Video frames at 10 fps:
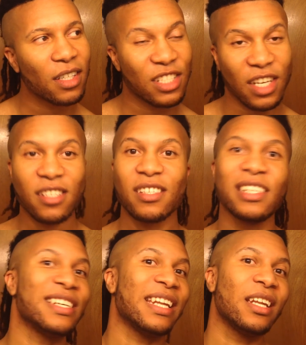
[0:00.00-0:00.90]

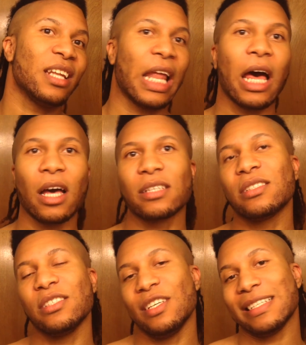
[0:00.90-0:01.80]
Justin
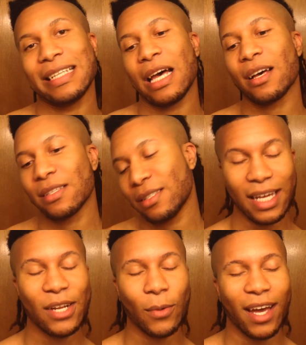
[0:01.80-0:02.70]
Locs, Just Locs.
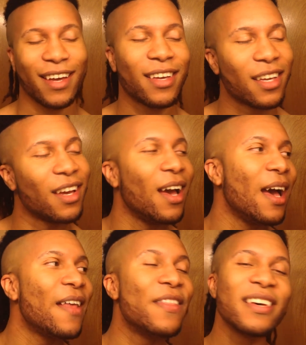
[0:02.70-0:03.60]
Anyway,
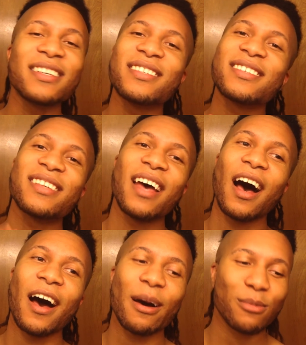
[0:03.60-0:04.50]
this
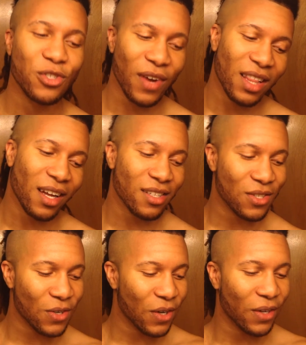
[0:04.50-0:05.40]
dreadlock
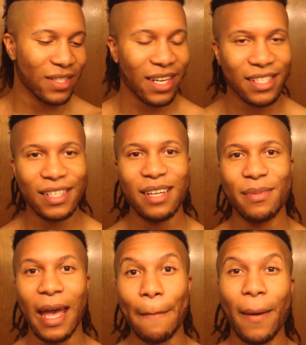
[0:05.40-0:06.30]
tutorial is actually going to
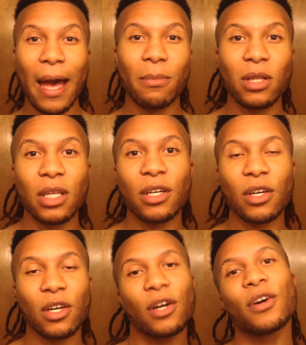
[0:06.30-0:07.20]
be a pipe cleaner
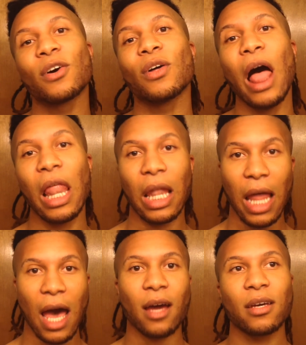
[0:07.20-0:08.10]
curl
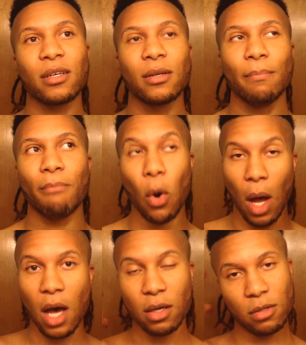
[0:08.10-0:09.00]
lock
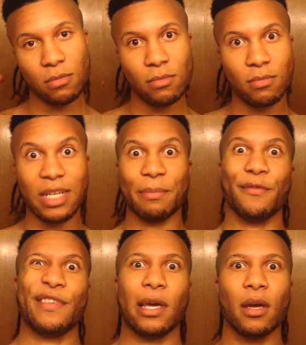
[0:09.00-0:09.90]
mohawk type of
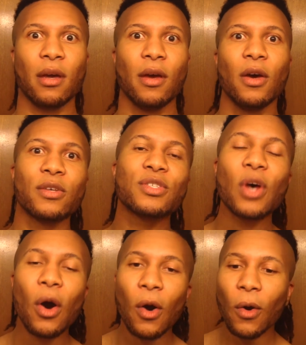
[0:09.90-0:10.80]
thing.
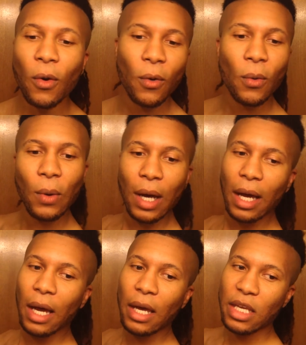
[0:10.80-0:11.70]
So
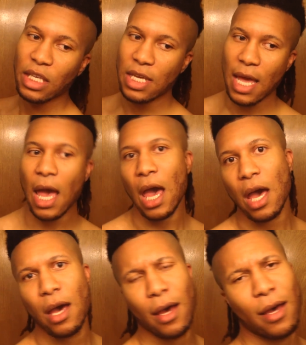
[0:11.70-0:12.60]
yeah,
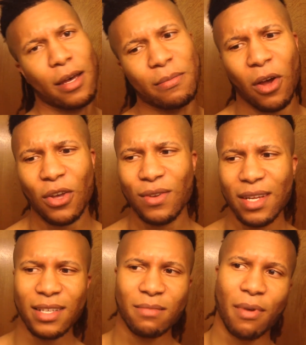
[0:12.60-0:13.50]
all you
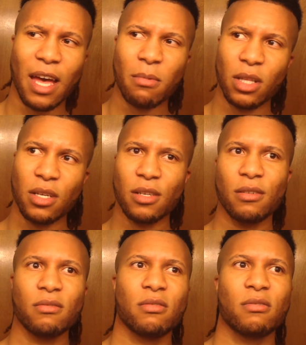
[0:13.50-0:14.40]
need is pipe
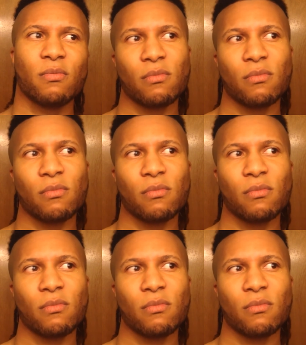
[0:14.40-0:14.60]
cleaners.